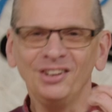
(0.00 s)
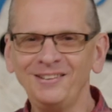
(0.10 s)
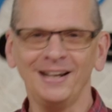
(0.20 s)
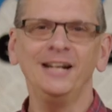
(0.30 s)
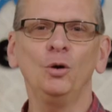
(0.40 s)

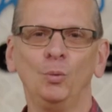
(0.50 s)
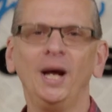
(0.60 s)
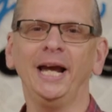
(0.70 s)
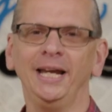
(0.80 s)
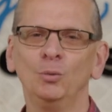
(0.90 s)
take
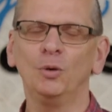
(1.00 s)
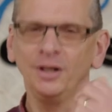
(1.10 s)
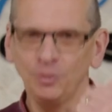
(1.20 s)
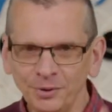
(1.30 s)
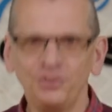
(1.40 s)
away what
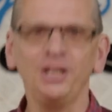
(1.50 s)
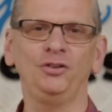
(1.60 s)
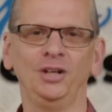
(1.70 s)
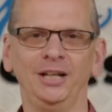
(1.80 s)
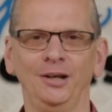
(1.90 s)
is
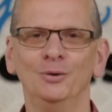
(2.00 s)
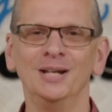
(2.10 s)
besieging you.